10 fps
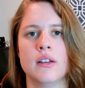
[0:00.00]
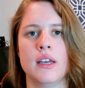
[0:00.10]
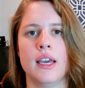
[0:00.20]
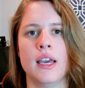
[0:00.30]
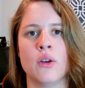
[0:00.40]

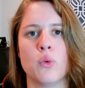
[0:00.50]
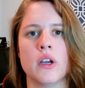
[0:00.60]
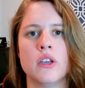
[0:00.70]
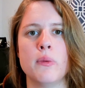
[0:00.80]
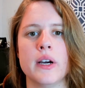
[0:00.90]
And what
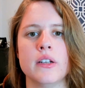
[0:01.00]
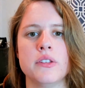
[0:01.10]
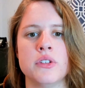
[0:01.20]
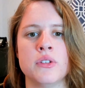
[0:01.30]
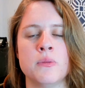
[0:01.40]
you want to
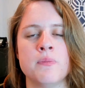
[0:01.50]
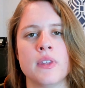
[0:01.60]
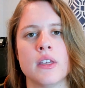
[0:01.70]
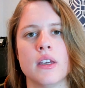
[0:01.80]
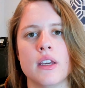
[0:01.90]
do
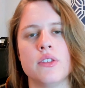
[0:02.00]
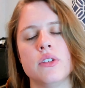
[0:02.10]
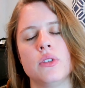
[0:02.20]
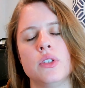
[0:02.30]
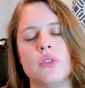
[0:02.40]
is
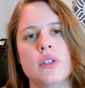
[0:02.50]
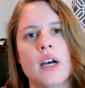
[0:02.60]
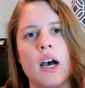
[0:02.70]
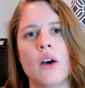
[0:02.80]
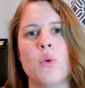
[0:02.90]
you do
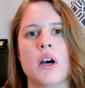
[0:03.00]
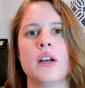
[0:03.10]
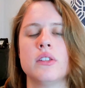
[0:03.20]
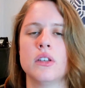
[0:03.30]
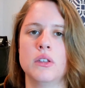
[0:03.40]
not
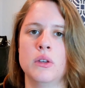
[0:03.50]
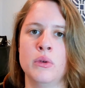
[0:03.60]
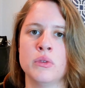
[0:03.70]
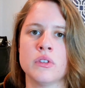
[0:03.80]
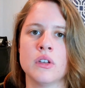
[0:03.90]
want to
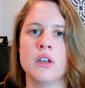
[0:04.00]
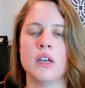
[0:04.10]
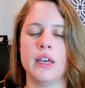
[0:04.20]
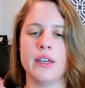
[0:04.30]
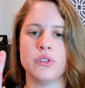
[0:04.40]
use
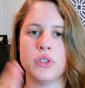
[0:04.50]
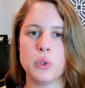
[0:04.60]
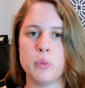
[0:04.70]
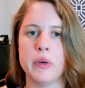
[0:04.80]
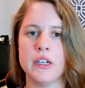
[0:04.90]
a
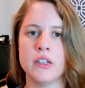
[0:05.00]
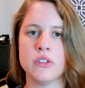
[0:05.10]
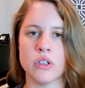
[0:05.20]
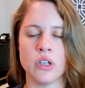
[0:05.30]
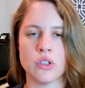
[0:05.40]
TubeBuddy
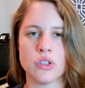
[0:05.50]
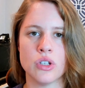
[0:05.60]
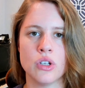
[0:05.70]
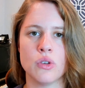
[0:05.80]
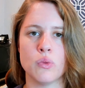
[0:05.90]
search,
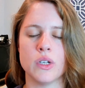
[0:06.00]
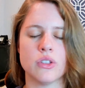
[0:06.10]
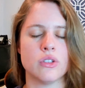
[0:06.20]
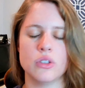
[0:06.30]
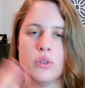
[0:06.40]

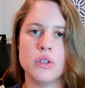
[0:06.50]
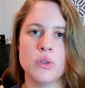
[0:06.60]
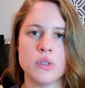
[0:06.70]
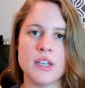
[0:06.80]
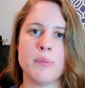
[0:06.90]
which you
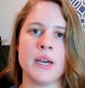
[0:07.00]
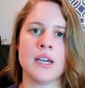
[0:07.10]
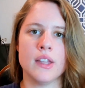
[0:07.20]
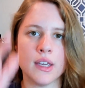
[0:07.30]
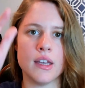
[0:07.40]
use it by
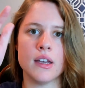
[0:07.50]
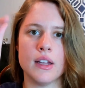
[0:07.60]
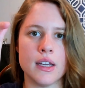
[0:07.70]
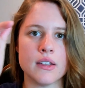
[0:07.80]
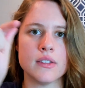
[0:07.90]
clicking
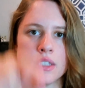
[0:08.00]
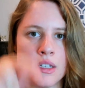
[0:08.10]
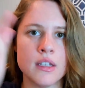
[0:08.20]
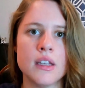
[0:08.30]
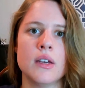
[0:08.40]
like
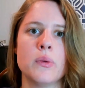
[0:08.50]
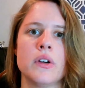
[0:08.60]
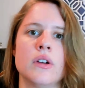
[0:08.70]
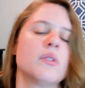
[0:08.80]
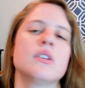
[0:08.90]
see
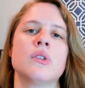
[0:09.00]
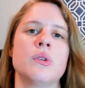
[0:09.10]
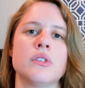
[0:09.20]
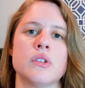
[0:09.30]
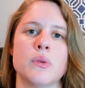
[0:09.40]
keyword
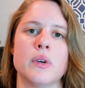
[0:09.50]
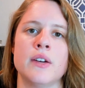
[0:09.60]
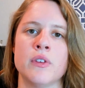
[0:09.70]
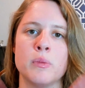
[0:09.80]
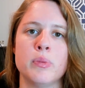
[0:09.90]
results or
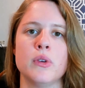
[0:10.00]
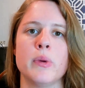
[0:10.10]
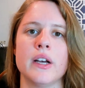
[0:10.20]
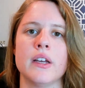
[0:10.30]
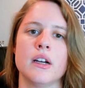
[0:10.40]
whatever blue
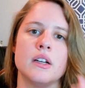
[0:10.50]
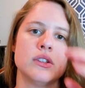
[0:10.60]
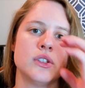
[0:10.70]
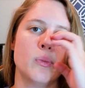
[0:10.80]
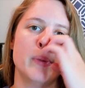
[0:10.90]
button on
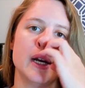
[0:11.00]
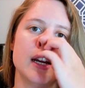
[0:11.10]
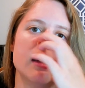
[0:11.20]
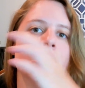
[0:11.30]
TubeBuddy.